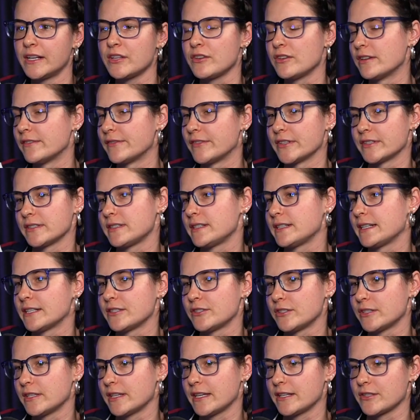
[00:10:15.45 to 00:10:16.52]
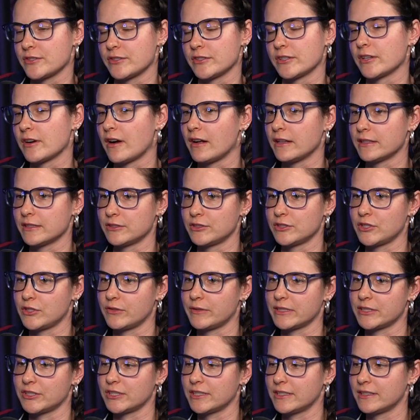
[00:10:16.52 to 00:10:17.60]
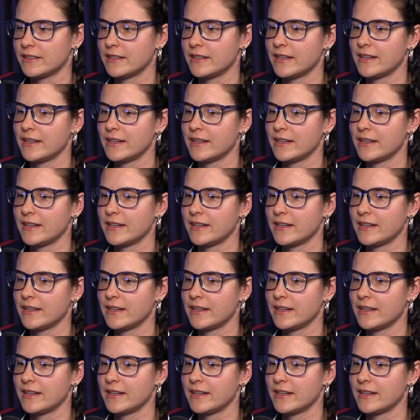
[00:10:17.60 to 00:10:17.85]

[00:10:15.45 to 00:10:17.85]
university education or college tuition